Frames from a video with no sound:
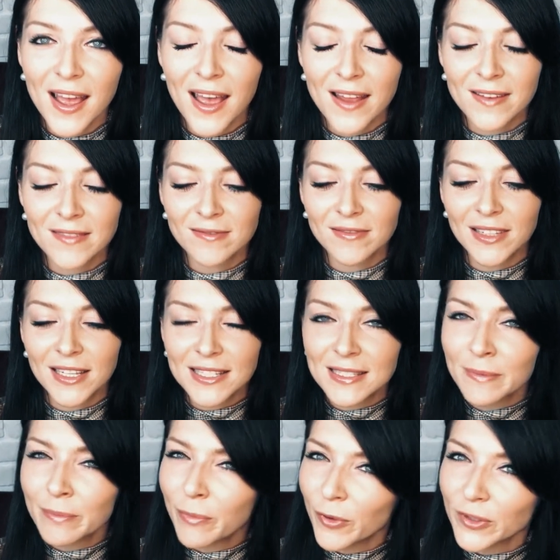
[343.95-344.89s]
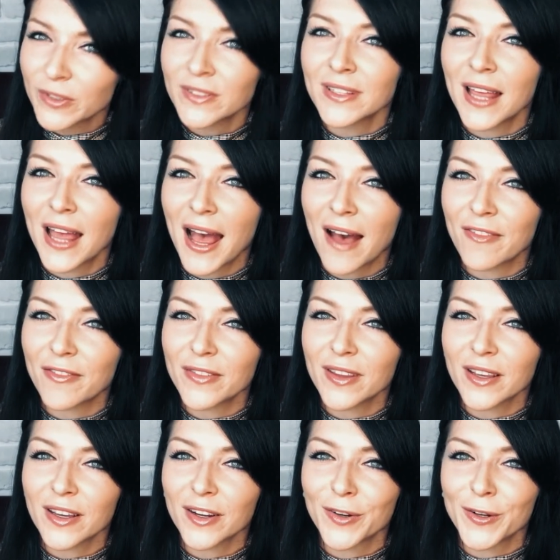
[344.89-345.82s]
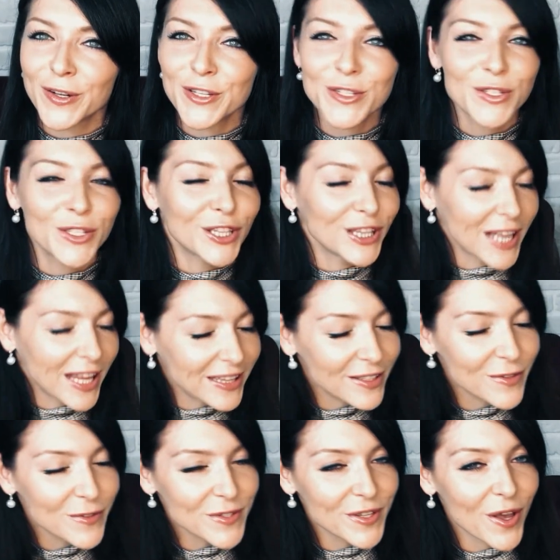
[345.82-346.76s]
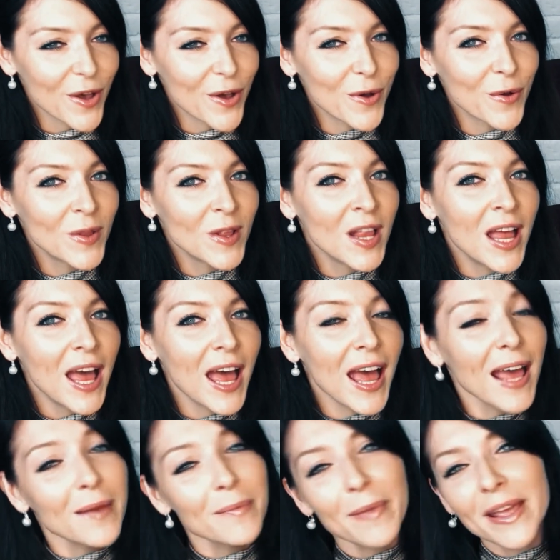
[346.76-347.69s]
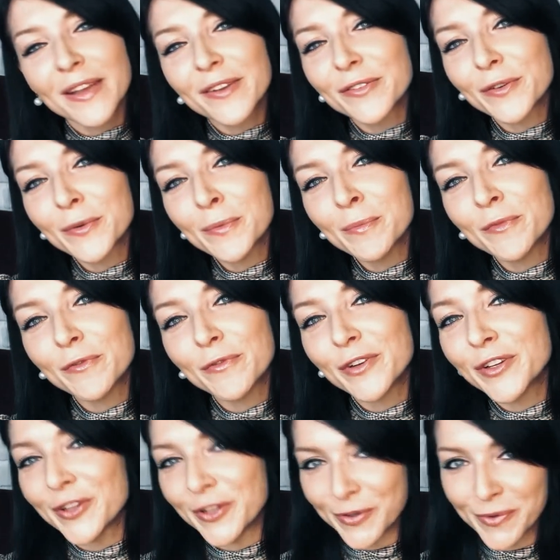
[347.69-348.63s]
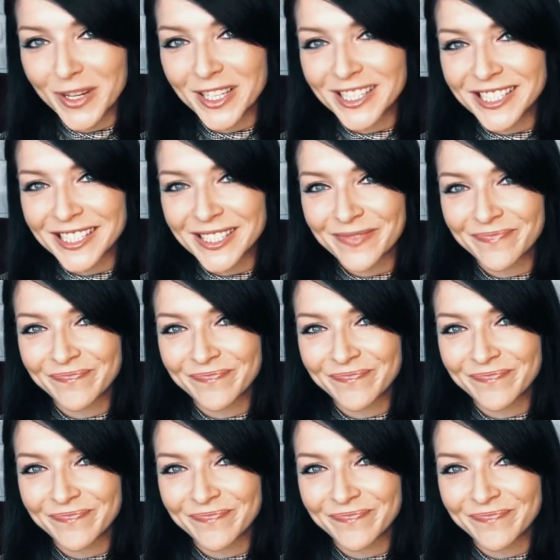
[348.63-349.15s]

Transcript: and it's important to have the courage to let those go and make room for new ones.